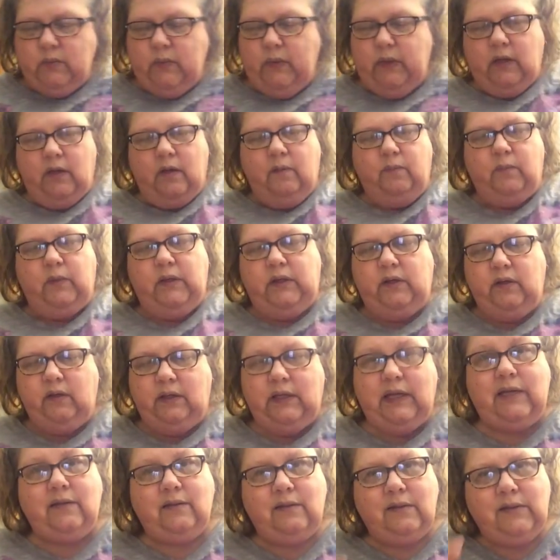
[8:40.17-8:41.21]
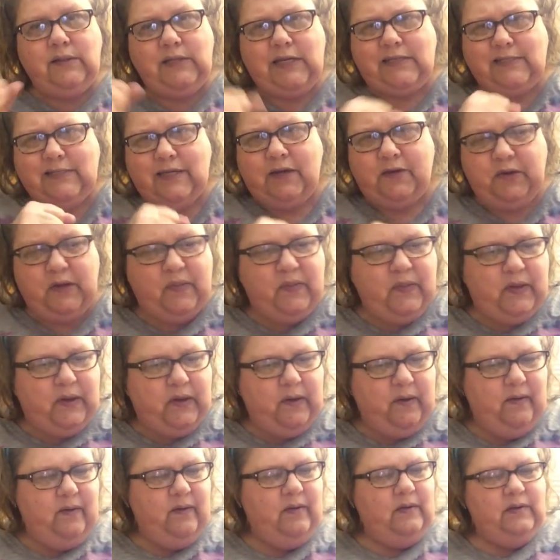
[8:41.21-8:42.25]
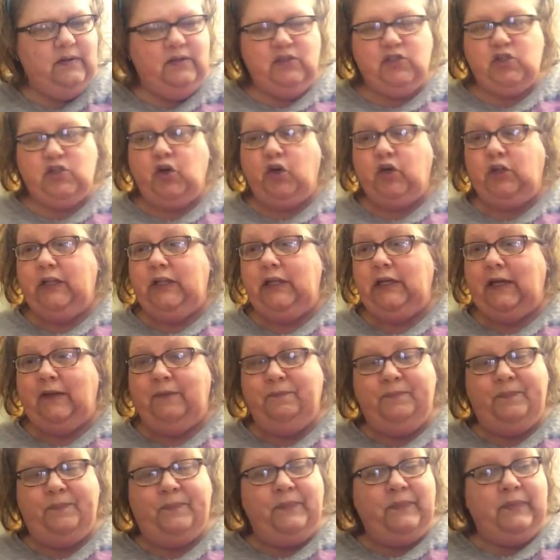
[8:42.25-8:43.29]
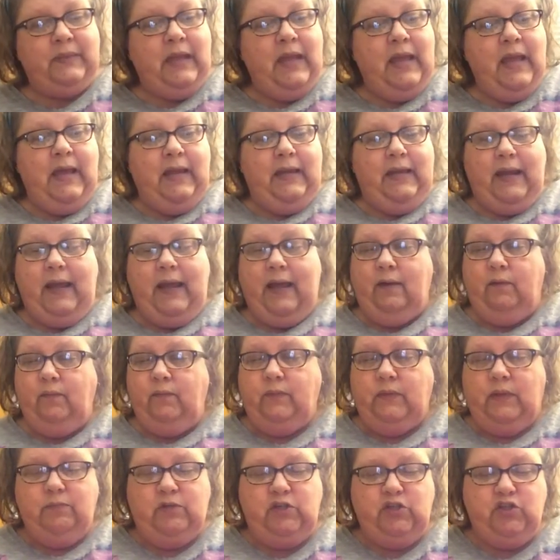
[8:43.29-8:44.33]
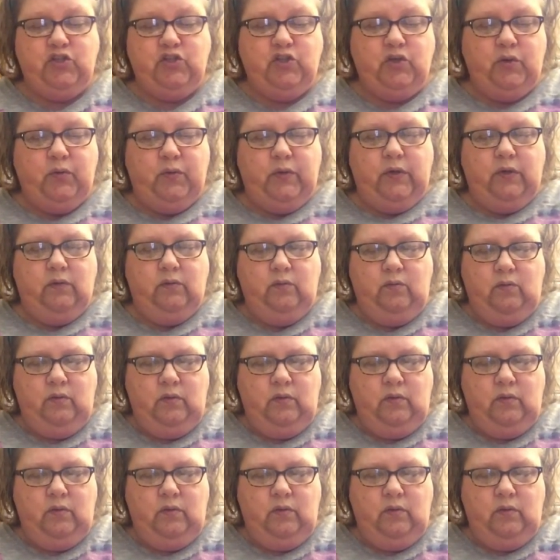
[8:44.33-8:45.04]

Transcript: week, I'm gonna get down in there, start cleaning. Now, let me show you.